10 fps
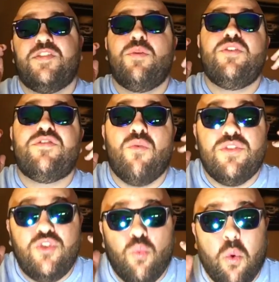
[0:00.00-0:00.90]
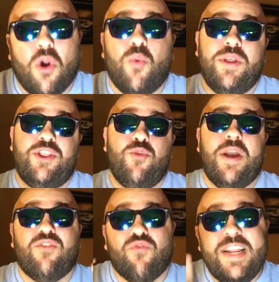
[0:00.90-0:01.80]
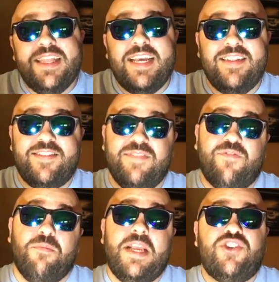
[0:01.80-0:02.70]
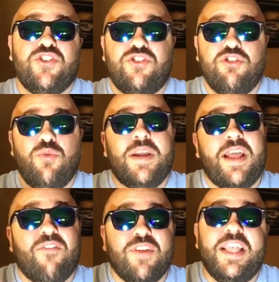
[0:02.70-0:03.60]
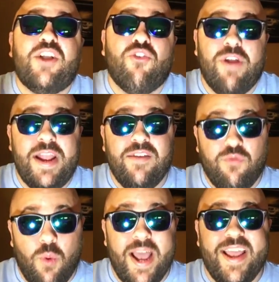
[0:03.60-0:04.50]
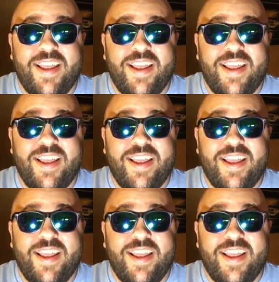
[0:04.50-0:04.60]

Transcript: someone who's going to work with you and relay this information to you in a really creative way.